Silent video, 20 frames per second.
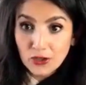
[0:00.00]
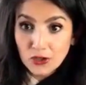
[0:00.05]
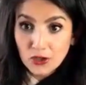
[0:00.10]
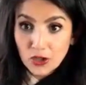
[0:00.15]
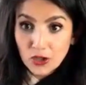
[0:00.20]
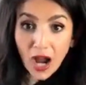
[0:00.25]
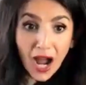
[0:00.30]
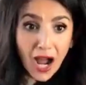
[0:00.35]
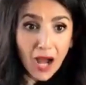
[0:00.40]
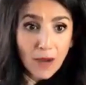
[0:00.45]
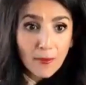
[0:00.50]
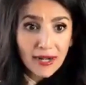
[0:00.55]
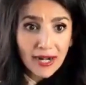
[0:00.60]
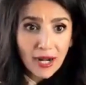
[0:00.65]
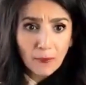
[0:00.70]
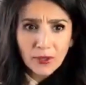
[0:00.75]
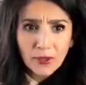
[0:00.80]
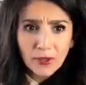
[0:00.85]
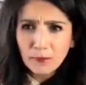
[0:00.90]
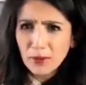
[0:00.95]
job and
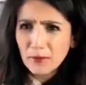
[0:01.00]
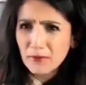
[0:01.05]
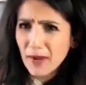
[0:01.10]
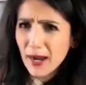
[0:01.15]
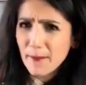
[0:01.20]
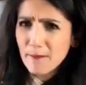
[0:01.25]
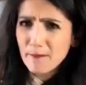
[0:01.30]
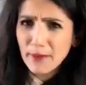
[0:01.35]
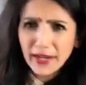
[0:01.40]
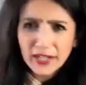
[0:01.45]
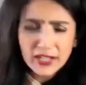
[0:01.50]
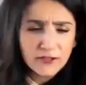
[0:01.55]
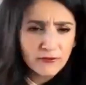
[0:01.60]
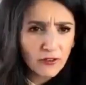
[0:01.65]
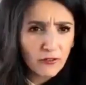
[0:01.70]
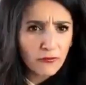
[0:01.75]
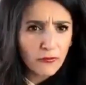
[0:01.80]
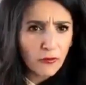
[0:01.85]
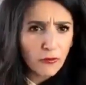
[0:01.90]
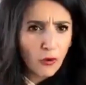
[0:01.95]
I'm going to put my best foot